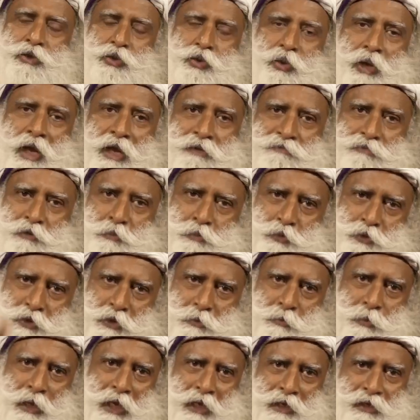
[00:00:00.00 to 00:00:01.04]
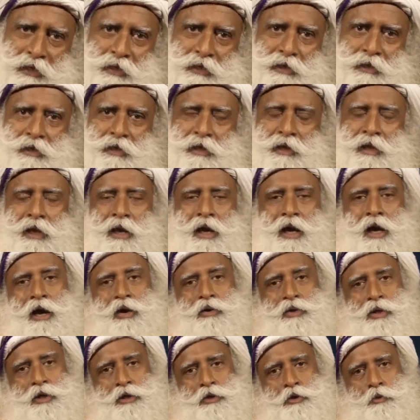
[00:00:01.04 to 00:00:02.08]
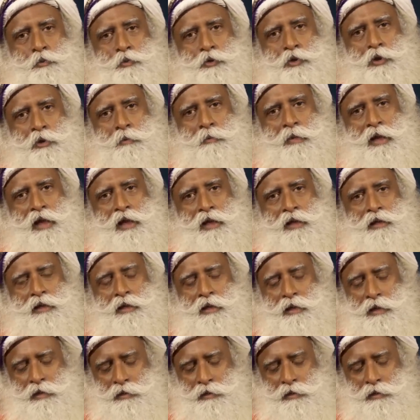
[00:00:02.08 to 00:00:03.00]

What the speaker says: You have to put it back. How can you put it back?